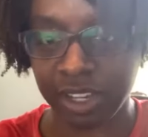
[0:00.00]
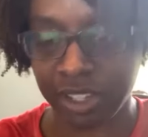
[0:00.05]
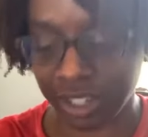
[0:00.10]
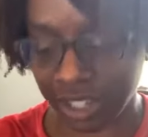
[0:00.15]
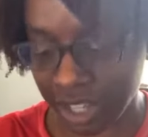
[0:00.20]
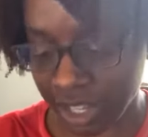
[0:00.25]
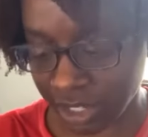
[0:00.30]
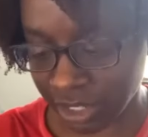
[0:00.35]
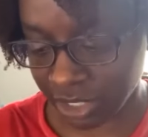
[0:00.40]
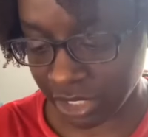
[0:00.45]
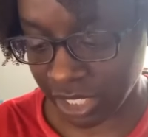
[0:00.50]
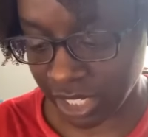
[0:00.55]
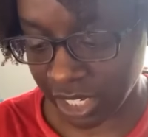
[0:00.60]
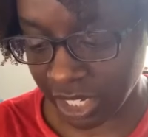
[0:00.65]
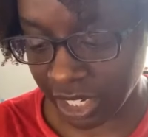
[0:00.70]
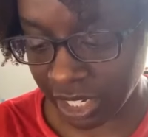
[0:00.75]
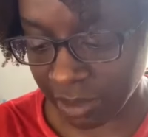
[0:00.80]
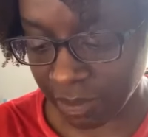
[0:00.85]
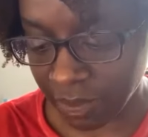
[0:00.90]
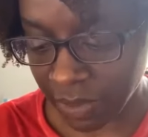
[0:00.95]
colors in
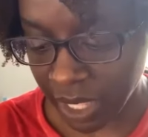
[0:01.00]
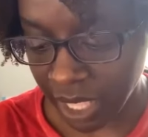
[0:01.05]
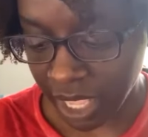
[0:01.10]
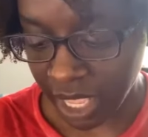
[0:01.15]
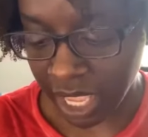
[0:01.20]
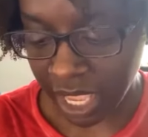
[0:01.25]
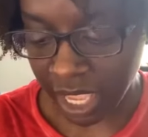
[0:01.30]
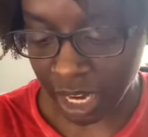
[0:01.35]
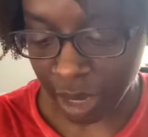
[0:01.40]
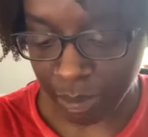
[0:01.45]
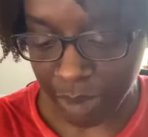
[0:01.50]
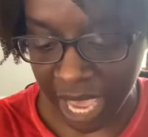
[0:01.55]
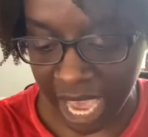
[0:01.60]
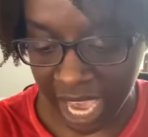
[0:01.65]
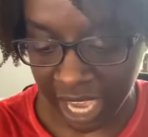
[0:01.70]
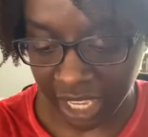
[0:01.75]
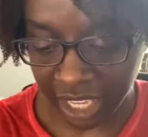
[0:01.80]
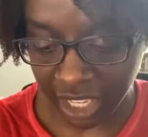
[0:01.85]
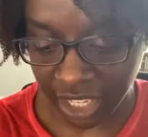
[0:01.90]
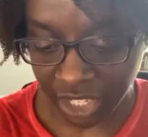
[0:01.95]
a
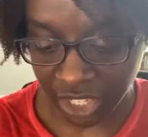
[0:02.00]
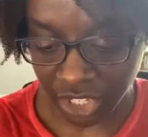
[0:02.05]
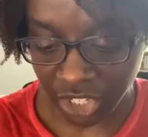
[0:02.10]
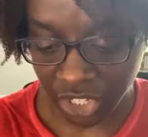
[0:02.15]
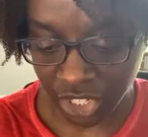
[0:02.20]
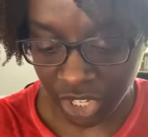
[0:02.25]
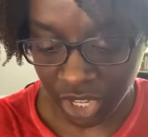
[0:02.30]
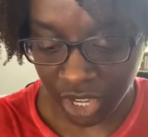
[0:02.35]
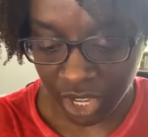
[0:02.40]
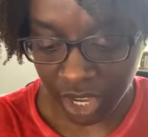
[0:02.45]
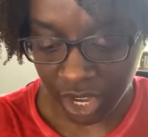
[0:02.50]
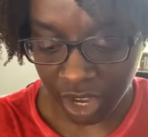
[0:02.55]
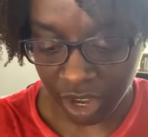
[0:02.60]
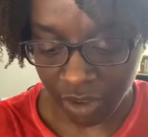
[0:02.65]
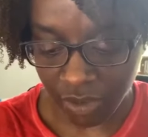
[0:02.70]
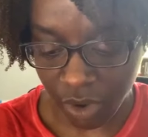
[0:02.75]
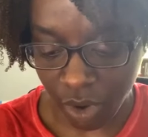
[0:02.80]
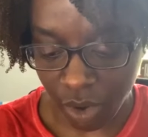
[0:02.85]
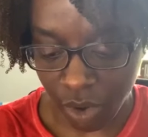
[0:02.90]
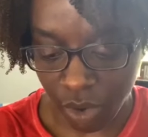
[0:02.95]
package
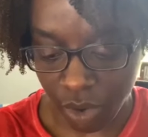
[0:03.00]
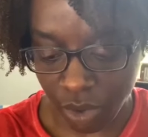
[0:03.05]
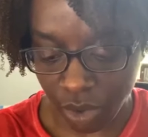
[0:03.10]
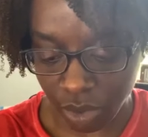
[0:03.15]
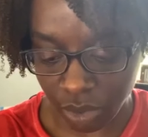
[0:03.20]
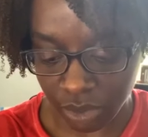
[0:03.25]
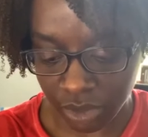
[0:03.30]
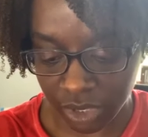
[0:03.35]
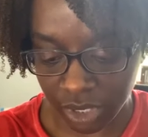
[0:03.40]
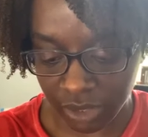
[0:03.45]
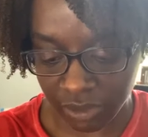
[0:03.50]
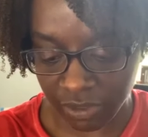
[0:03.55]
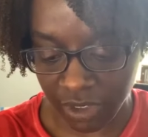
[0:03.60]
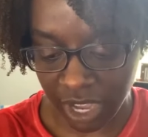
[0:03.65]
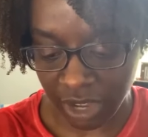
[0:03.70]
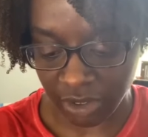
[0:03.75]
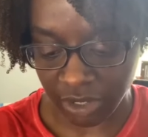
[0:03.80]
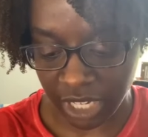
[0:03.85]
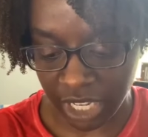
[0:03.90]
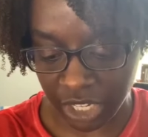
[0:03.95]
of old
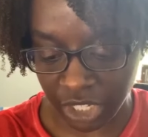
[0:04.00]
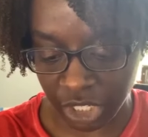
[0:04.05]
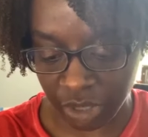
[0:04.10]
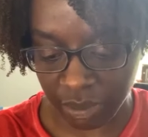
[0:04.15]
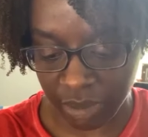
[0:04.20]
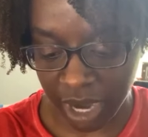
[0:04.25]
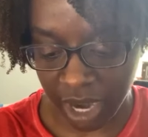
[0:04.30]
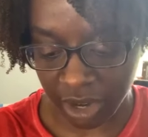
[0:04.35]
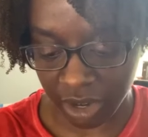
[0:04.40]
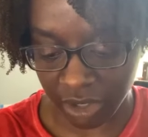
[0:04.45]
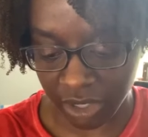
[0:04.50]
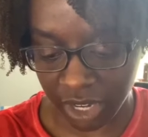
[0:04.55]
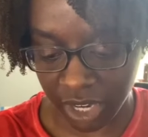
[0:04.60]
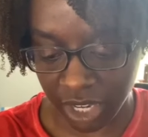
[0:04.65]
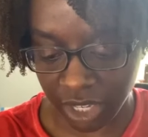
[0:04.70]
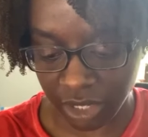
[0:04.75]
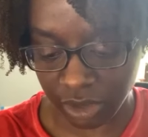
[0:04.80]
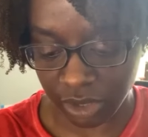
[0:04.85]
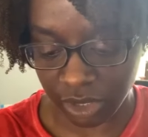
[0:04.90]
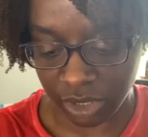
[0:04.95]
foundation powder that I
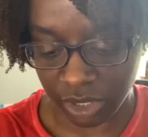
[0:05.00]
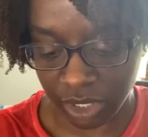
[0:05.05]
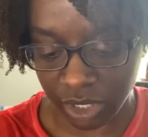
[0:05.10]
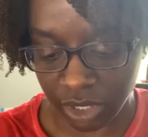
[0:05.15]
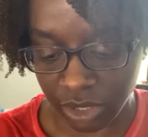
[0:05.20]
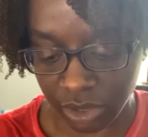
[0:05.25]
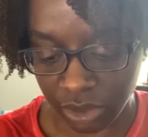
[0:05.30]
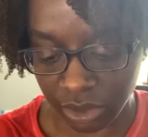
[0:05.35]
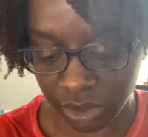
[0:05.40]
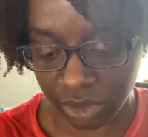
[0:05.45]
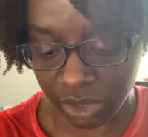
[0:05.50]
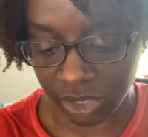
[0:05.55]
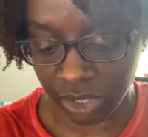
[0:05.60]
used to use.